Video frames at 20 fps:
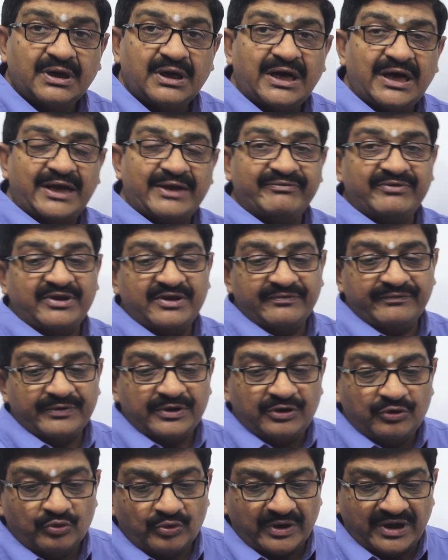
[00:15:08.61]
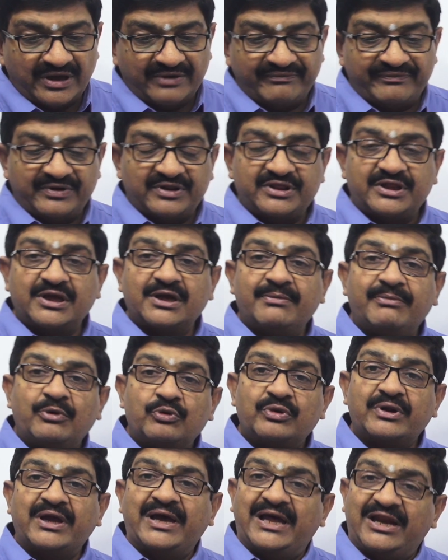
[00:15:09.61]
I have given you everything
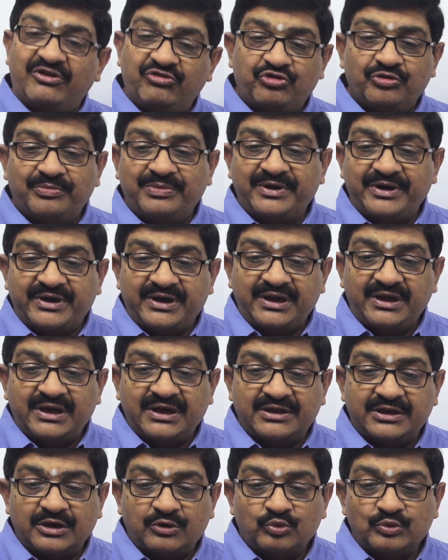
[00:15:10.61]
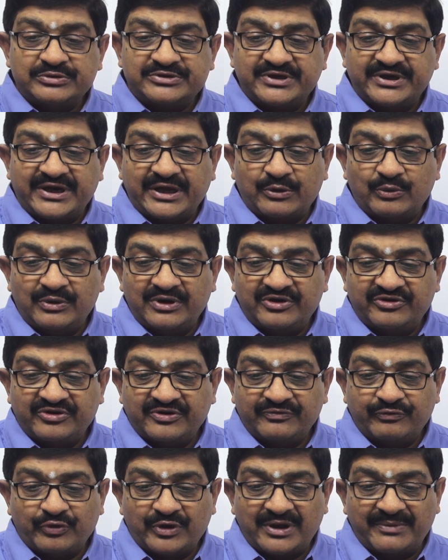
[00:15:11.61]
about eligibility and the rules and
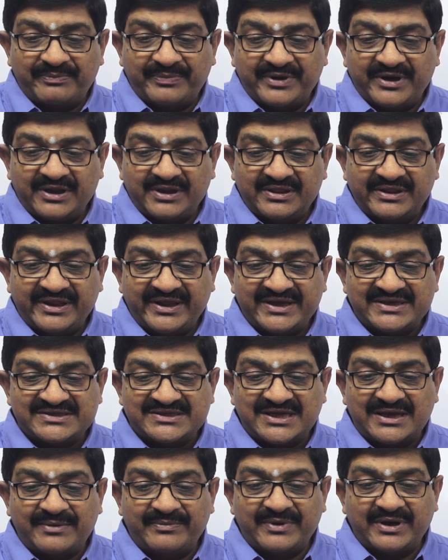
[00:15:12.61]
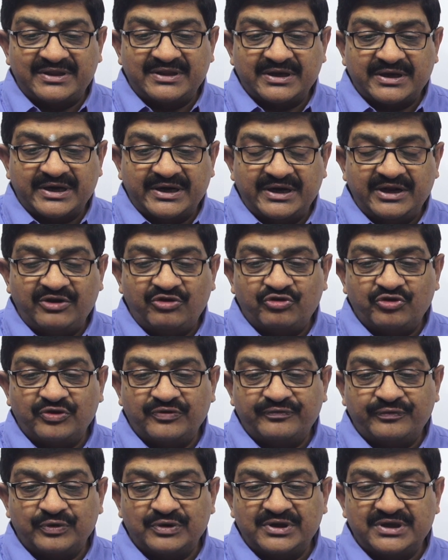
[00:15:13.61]
regulations for appearing in the exam and the
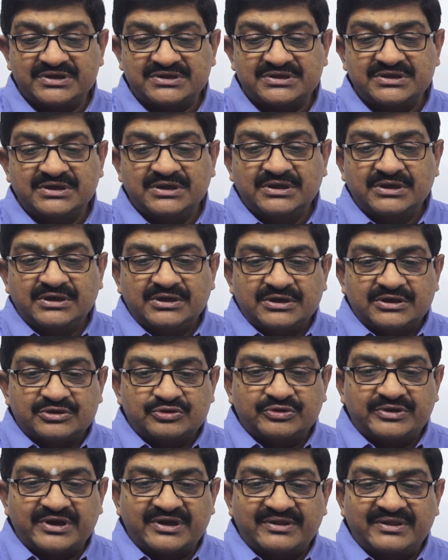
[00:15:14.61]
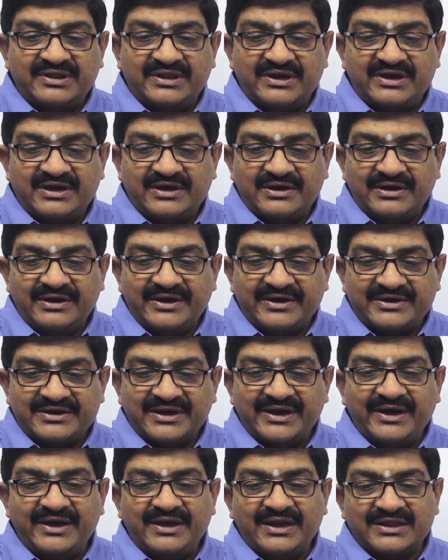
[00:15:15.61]
conditions for this. So there is
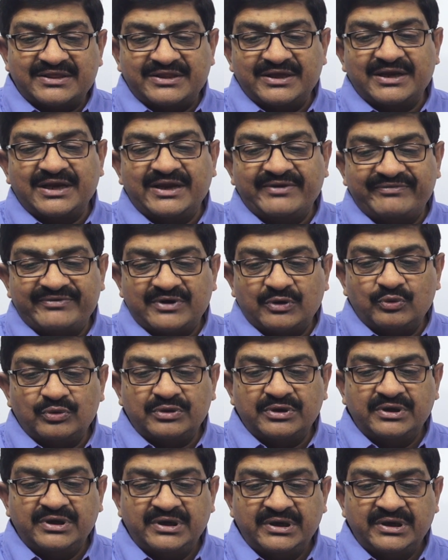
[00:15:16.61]
literally nothing left out.